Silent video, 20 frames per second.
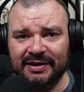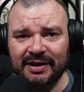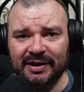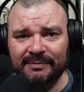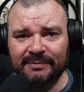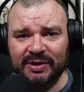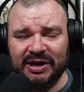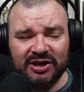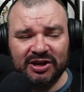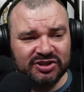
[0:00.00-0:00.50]

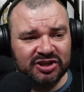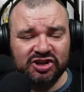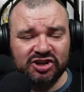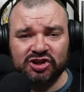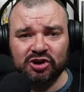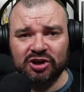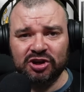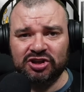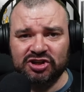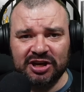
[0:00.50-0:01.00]
because he
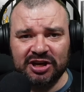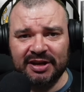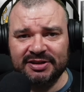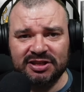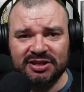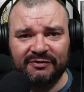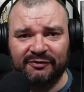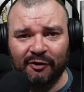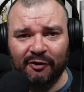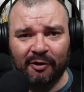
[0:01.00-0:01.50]
should have changed
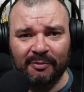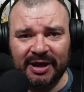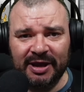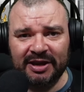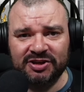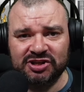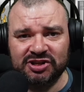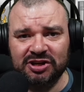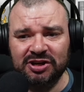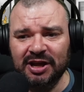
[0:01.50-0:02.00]
the
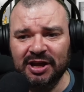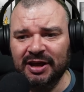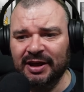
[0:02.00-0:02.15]
formation.